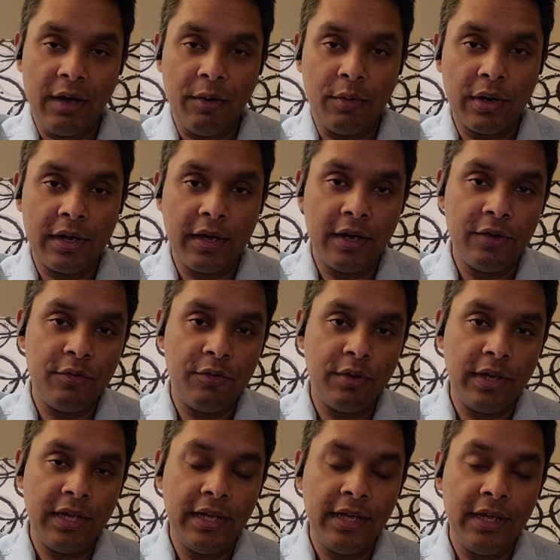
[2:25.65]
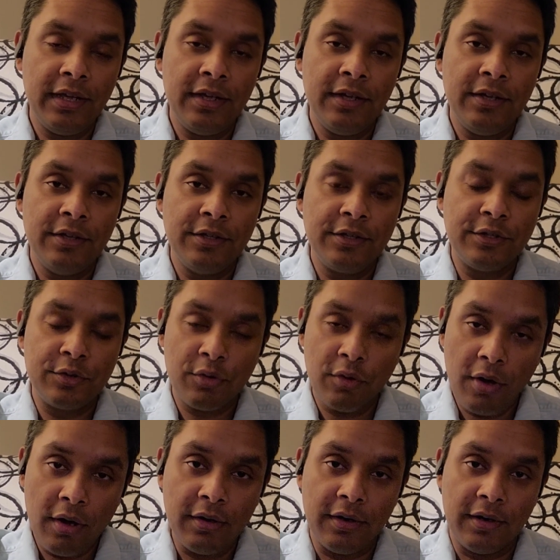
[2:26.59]
our country
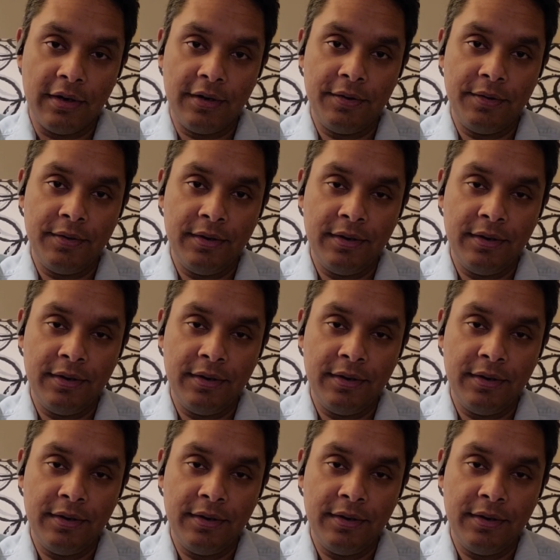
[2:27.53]
stronger.